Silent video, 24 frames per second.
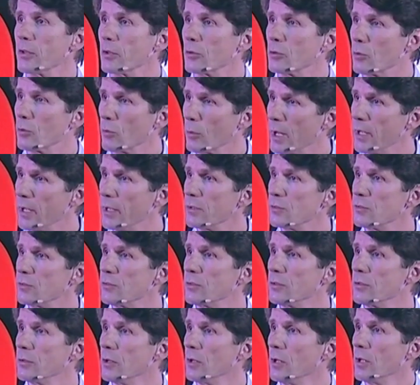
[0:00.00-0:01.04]
the
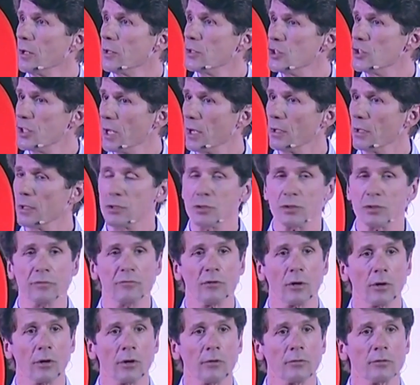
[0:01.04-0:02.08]
greatest challenge
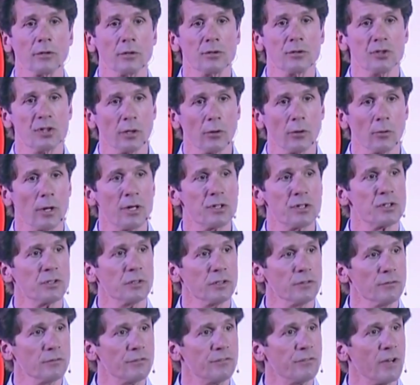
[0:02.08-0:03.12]
of our
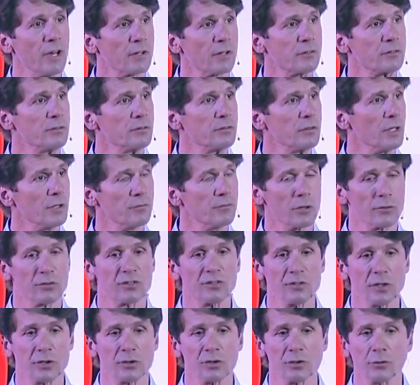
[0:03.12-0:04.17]
generation, in fact, of our
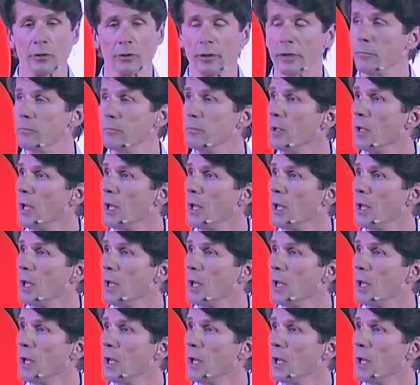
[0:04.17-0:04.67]
century.